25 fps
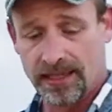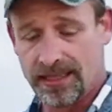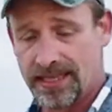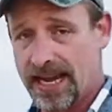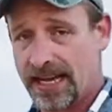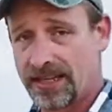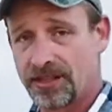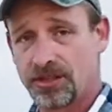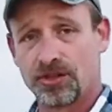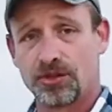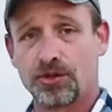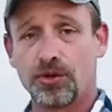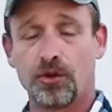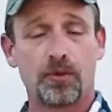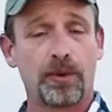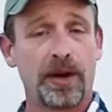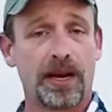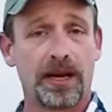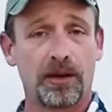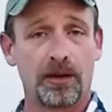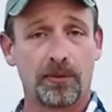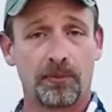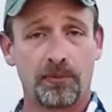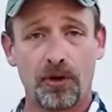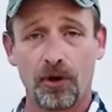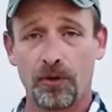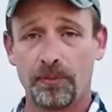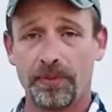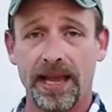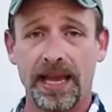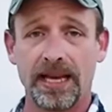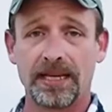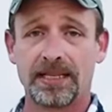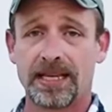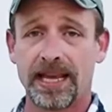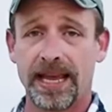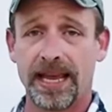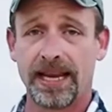attaches to a regular
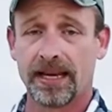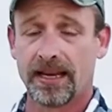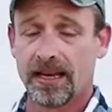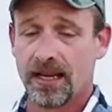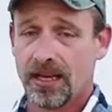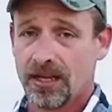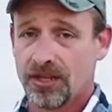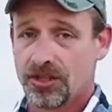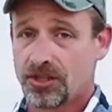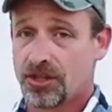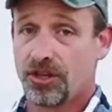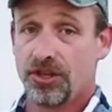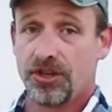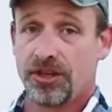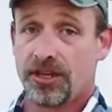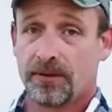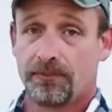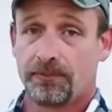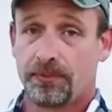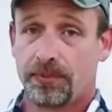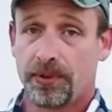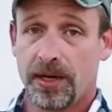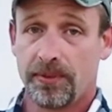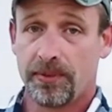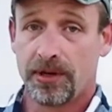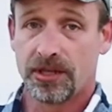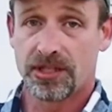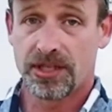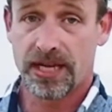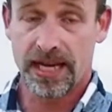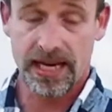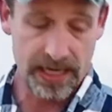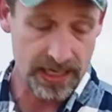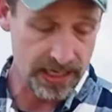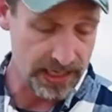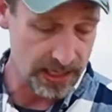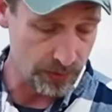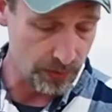propane tank, so you can pretty much
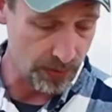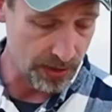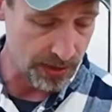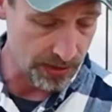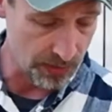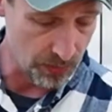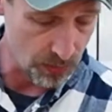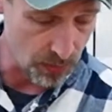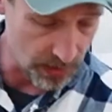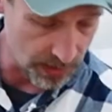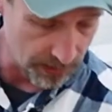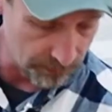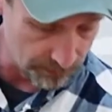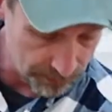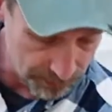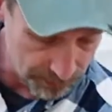take it anywhere you want.